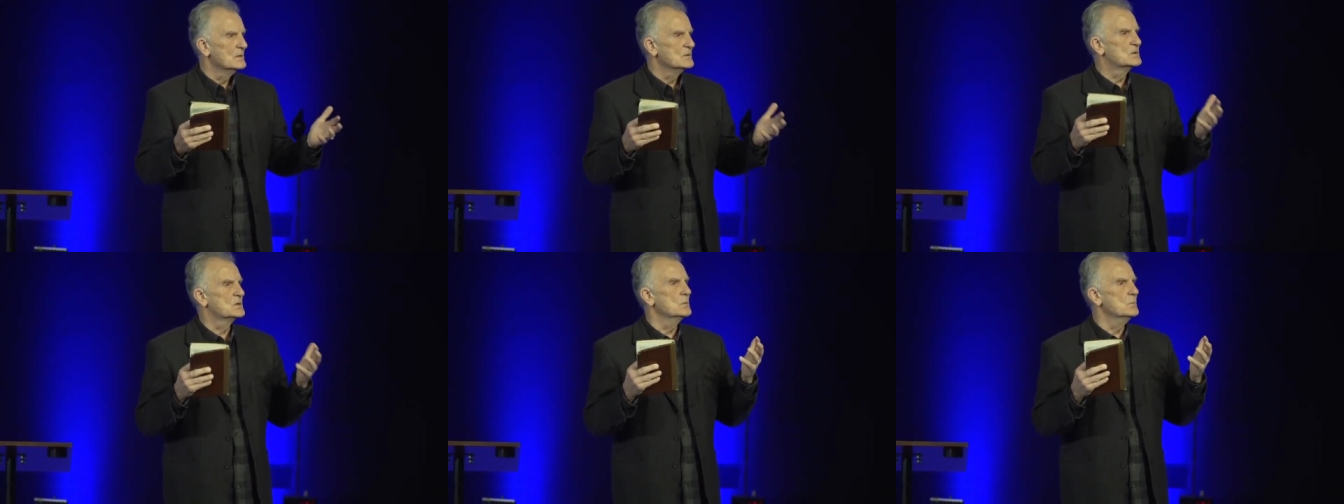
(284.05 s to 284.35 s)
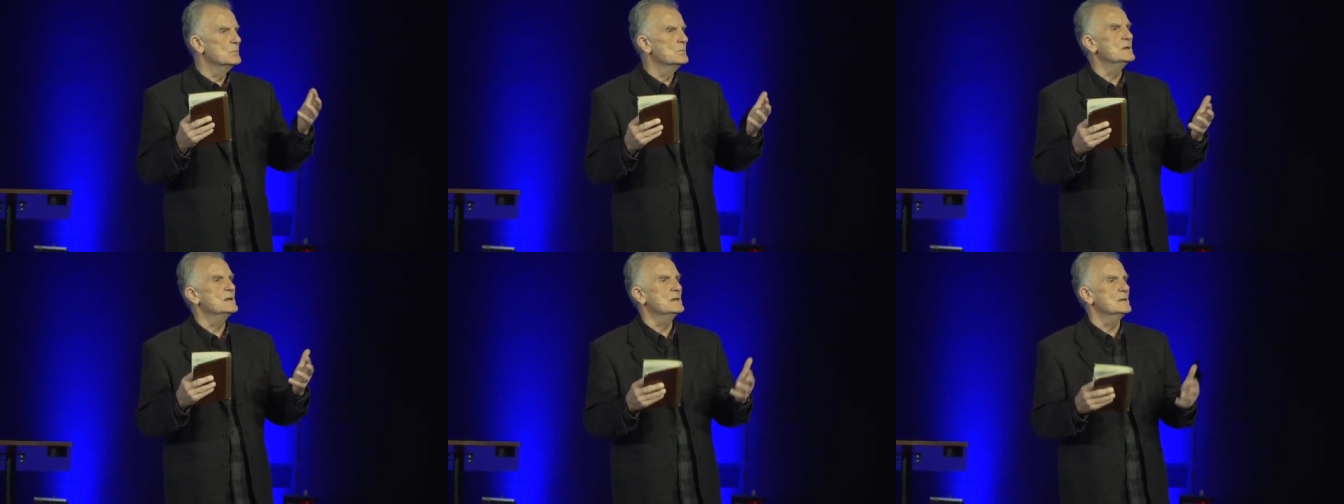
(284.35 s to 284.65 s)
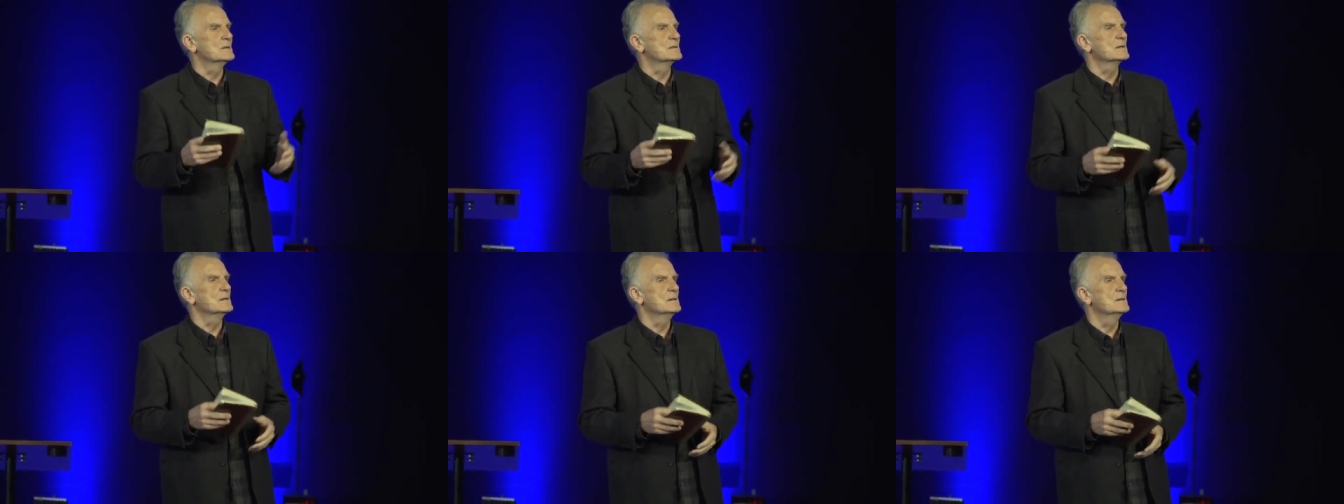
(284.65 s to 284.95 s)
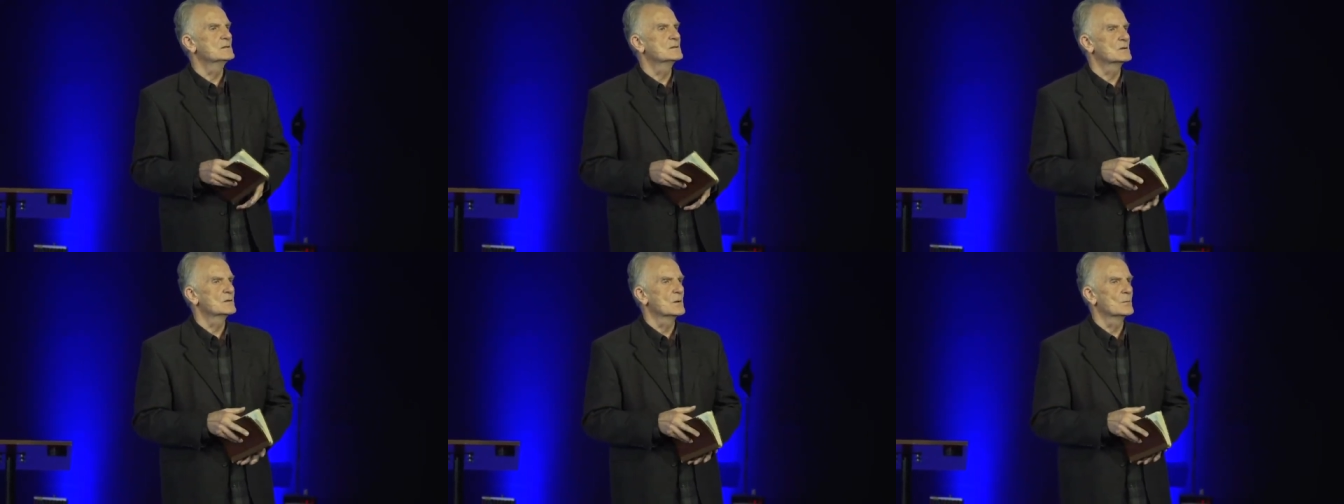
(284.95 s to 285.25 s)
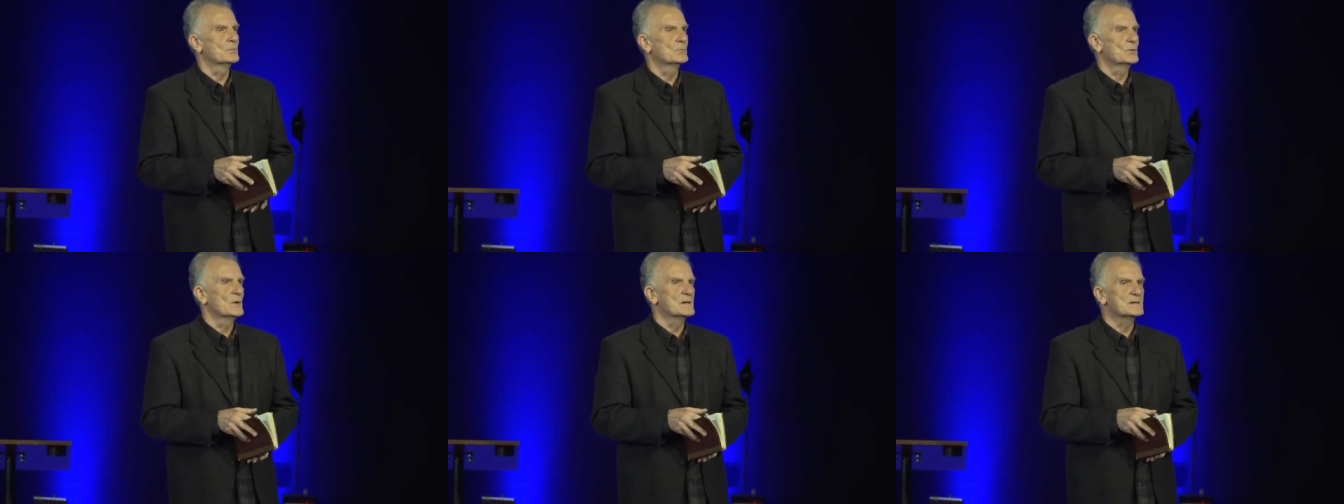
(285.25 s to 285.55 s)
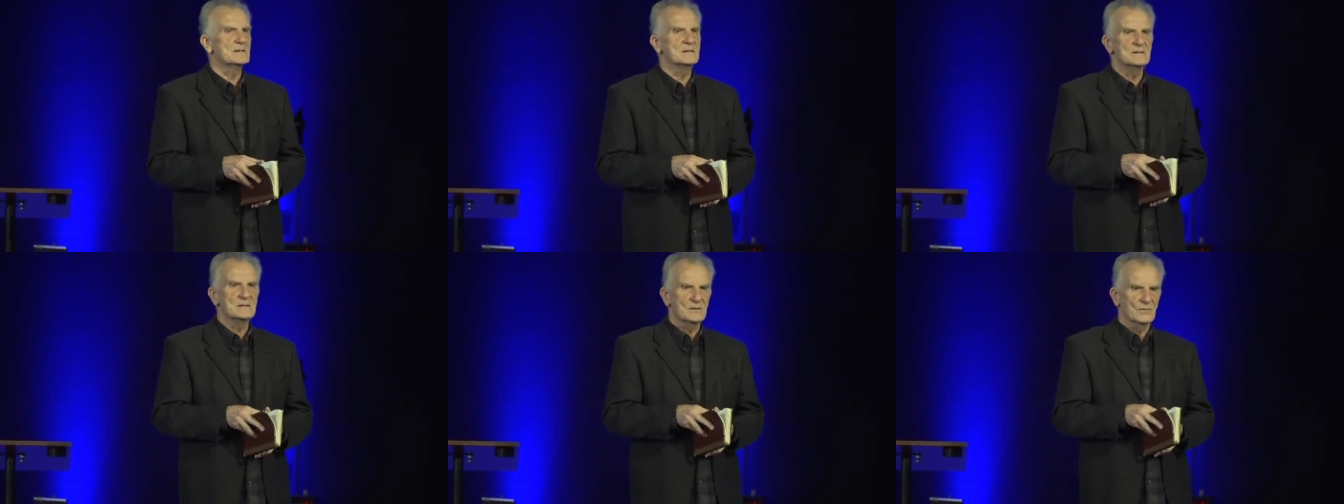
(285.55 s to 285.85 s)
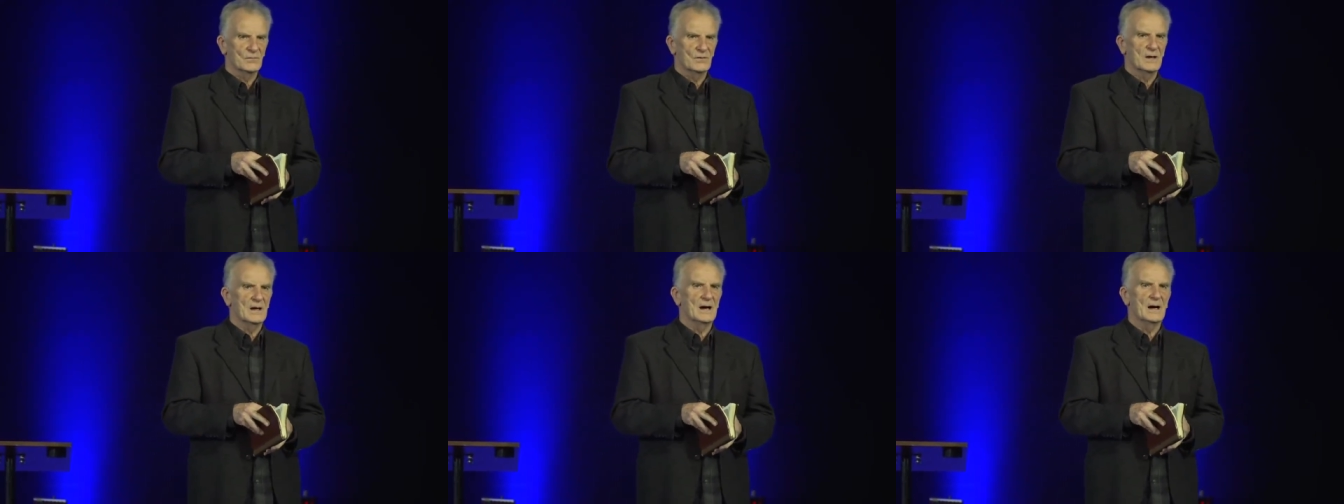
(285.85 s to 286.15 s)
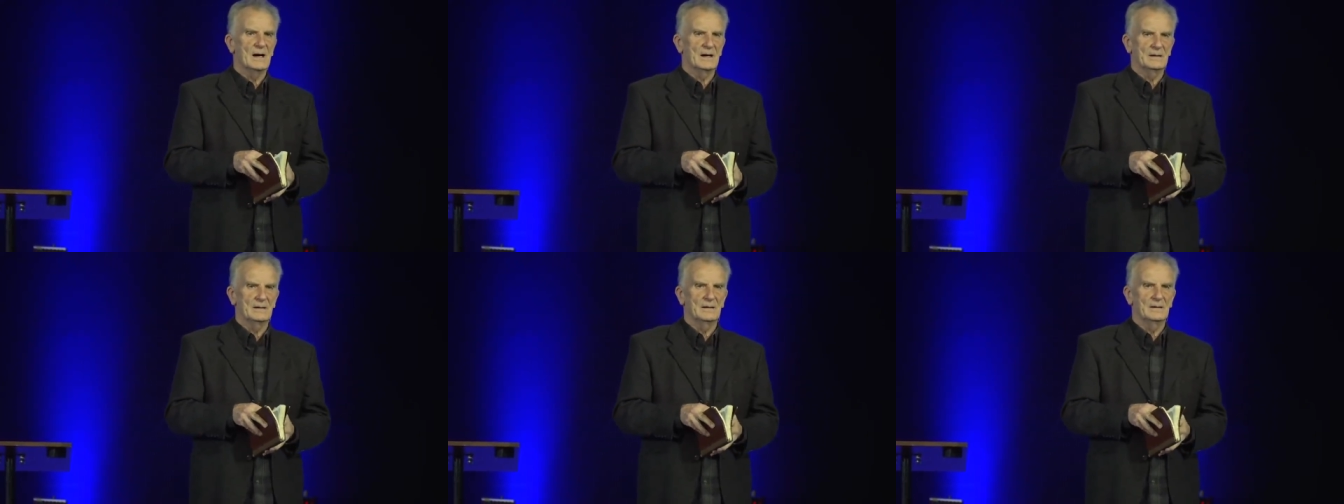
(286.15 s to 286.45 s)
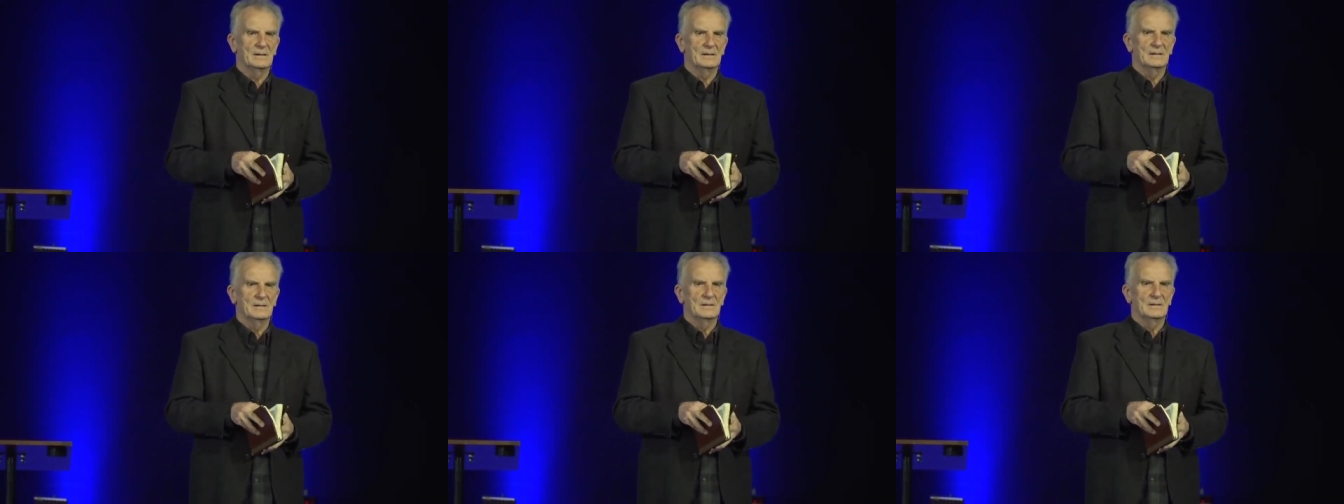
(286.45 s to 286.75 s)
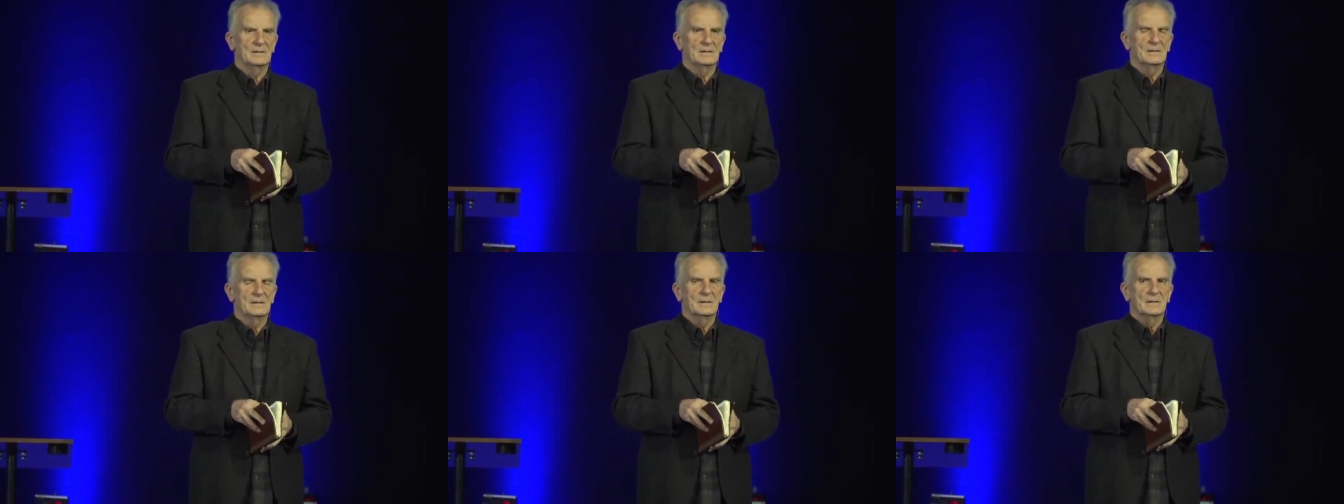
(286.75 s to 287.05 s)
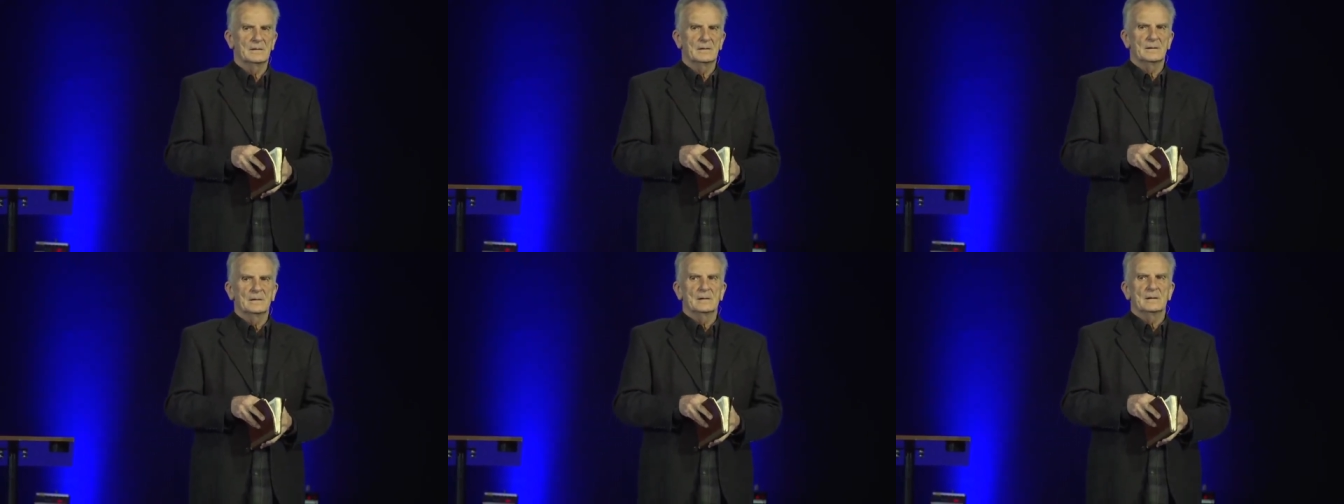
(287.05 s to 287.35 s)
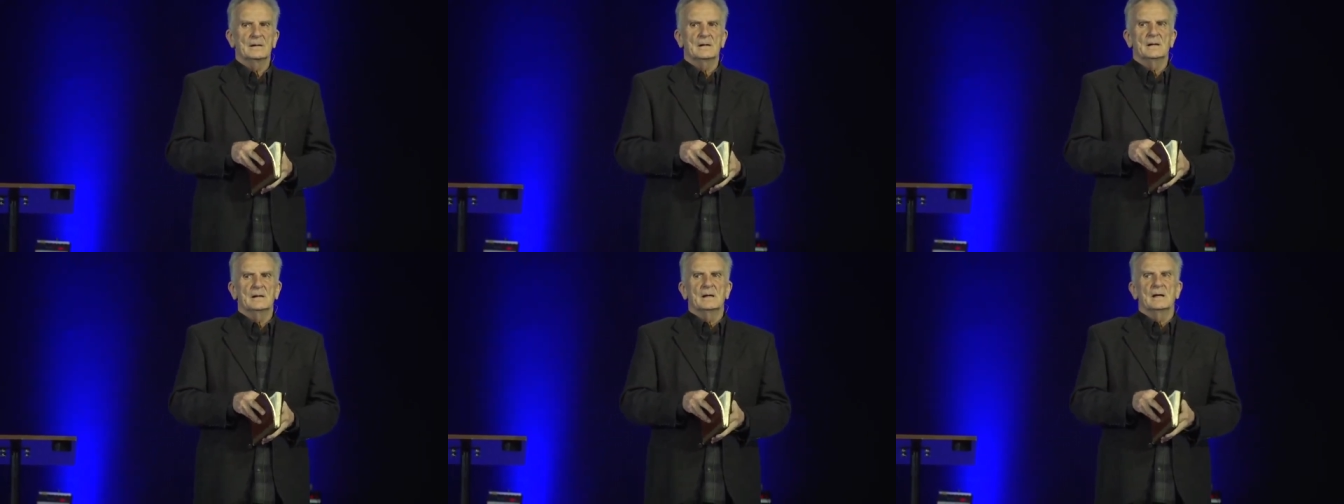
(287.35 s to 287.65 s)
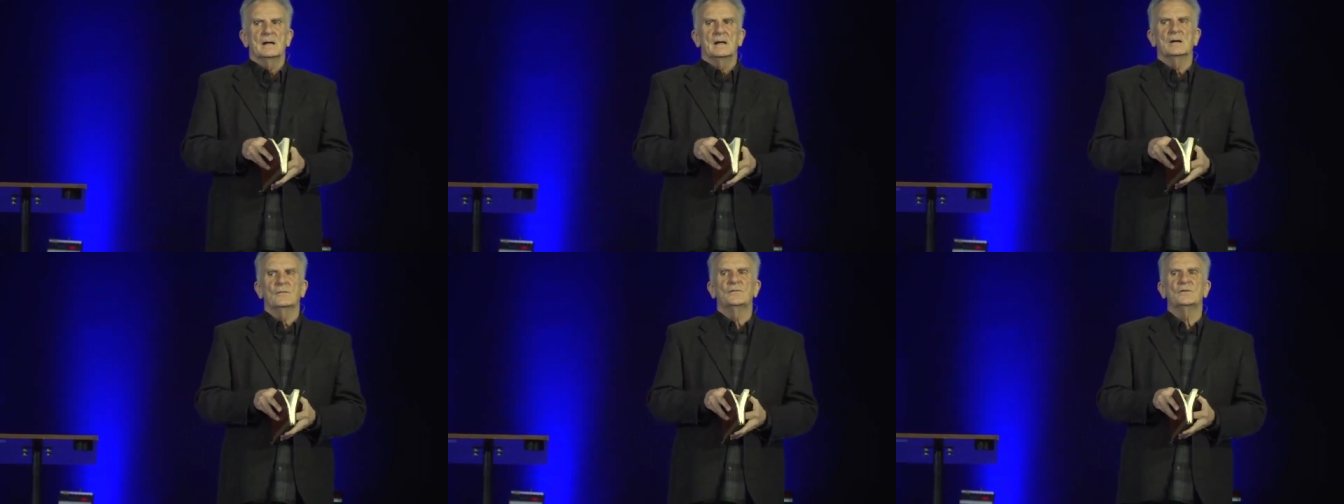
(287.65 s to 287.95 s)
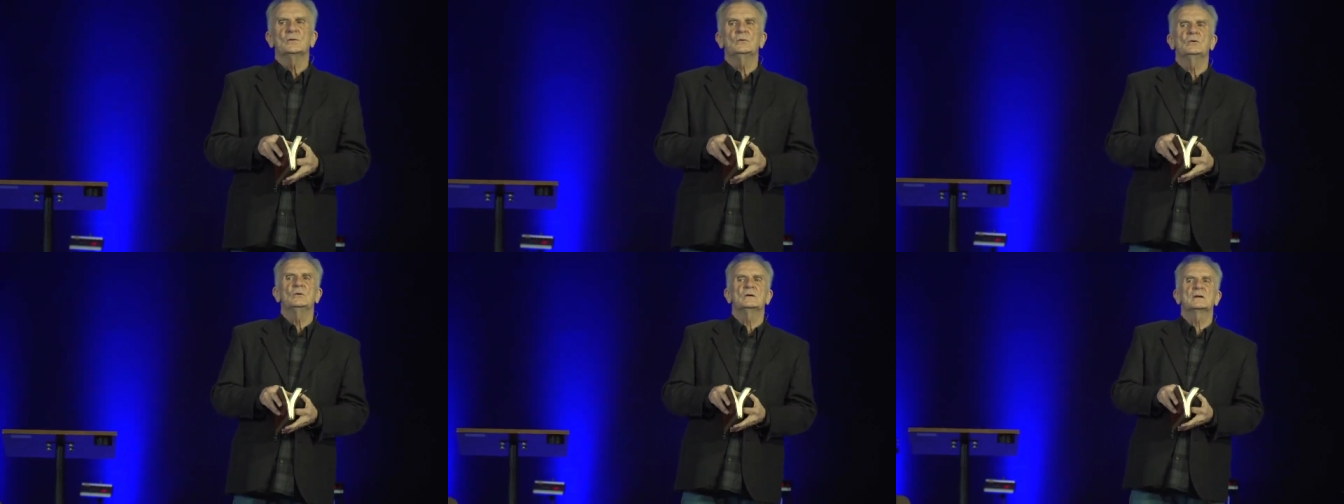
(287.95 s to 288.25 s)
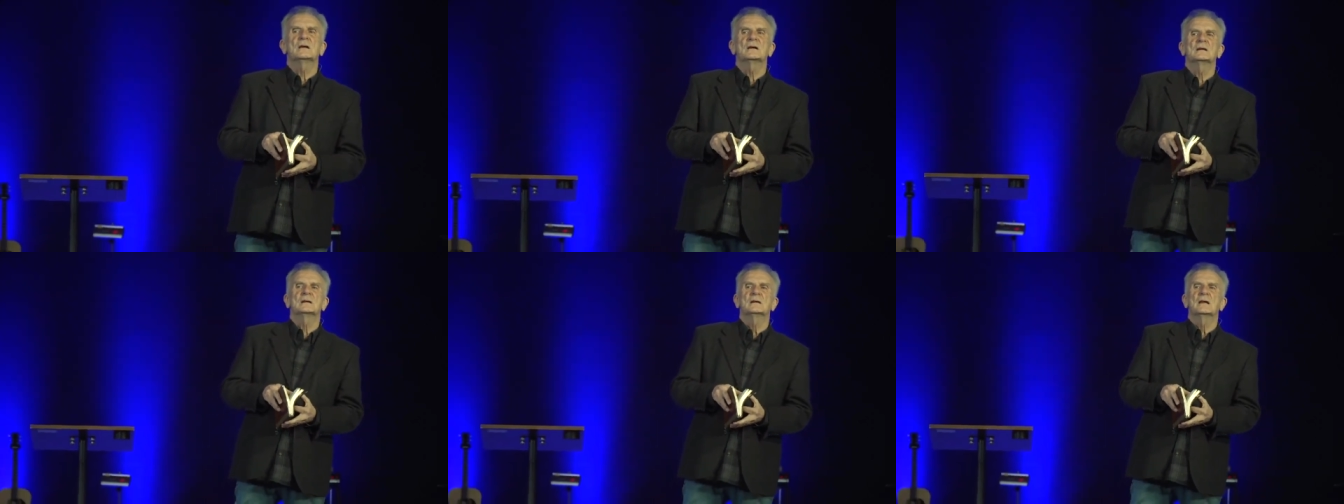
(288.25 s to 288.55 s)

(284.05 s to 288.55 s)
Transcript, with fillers: to meet into the presence of God. And if you look at